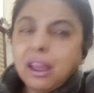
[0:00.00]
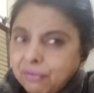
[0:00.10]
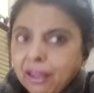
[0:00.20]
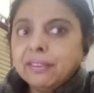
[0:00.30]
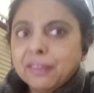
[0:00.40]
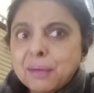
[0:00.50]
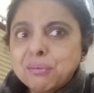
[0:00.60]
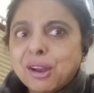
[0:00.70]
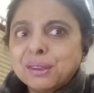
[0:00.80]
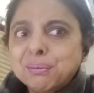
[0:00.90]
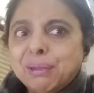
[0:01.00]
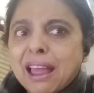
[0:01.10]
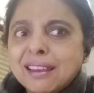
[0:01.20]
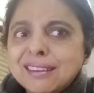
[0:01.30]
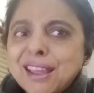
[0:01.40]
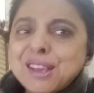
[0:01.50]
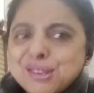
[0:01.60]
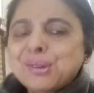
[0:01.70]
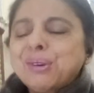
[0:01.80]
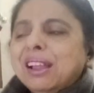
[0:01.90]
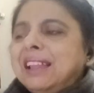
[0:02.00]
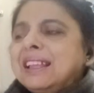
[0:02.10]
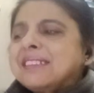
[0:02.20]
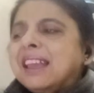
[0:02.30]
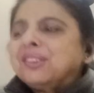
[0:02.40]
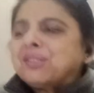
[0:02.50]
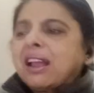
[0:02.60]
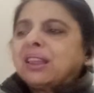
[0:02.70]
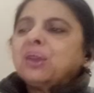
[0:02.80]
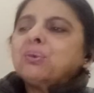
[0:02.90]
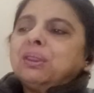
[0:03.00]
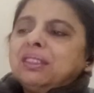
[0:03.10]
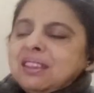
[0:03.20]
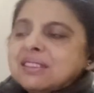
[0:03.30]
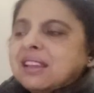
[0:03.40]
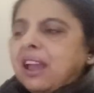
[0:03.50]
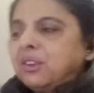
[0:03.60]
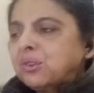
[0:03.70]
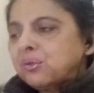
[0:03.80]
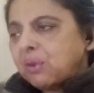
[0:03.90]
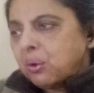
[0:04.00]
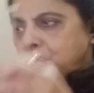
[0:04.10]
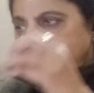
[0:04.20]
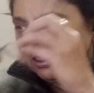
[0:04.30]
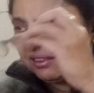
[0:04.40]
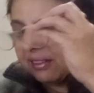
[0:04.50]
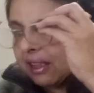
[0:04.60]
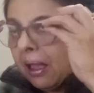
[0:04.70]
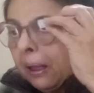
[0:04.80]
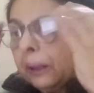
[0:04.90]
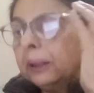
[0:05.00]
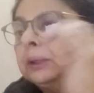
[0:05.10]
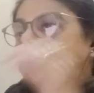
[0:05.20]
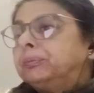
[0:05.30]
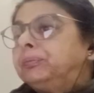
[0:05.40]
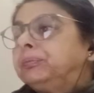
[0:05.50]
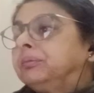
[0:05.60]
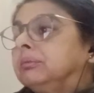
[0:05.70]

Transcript: I find them rather bland. So let's get cracking with these kind of words. Um,